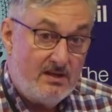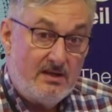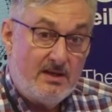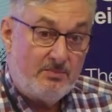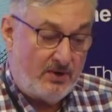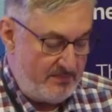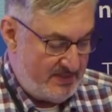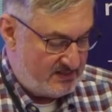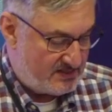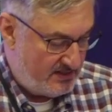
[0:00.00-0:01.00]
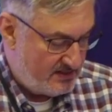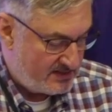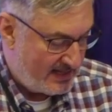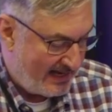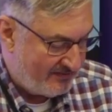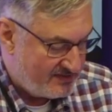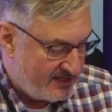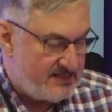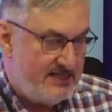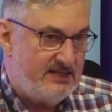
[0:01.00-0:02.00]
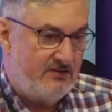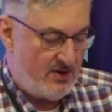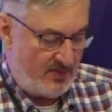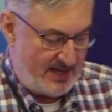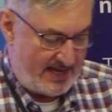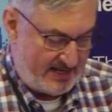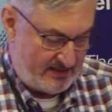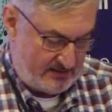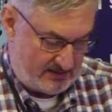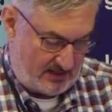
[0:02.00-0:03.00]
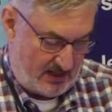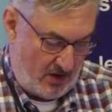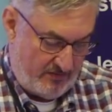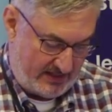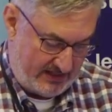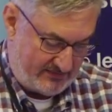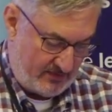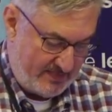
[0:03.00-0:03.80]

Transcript: Prime ministers have tutted and wrung their hands over this for many